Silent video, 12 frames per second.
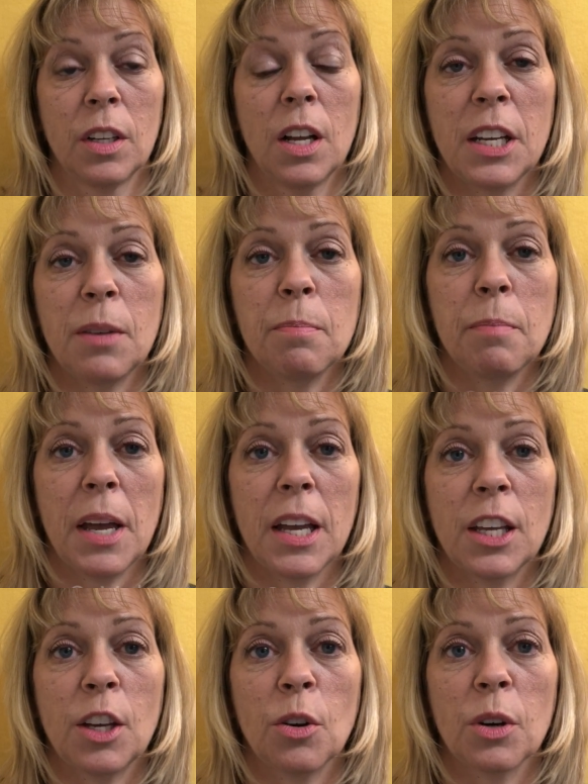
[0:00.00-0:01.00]

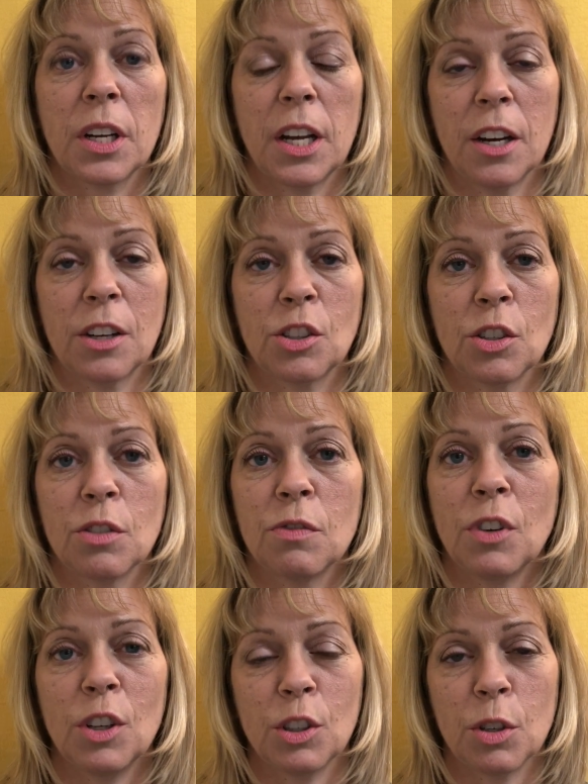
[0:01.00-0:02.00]
Make your character
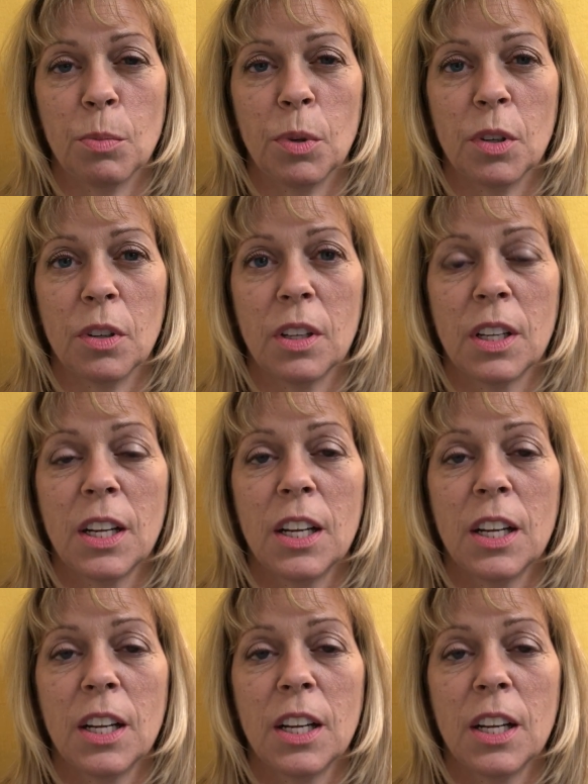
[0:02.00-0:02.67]
vulnerable.